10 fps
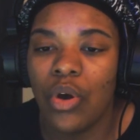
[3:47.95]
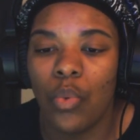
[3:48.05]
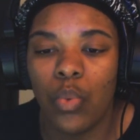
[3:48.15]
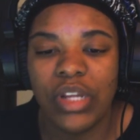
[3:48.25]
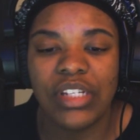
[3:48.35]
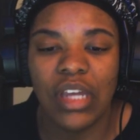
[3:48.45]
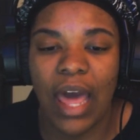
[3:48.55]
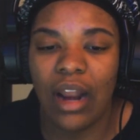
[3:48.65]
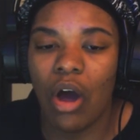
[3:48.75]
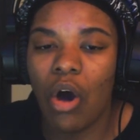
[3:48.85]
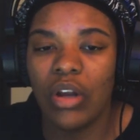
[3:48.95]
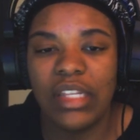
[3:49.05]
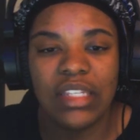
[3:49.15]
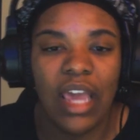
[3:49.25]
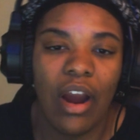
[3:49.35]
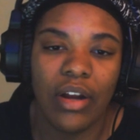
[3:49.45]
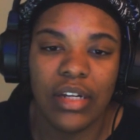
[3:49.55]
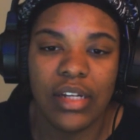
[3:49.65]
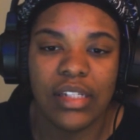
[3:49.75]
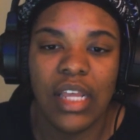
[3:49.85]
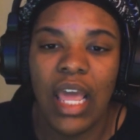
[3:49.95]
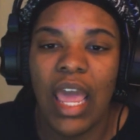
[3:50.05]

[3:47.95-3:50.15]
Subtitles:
which out of all these characters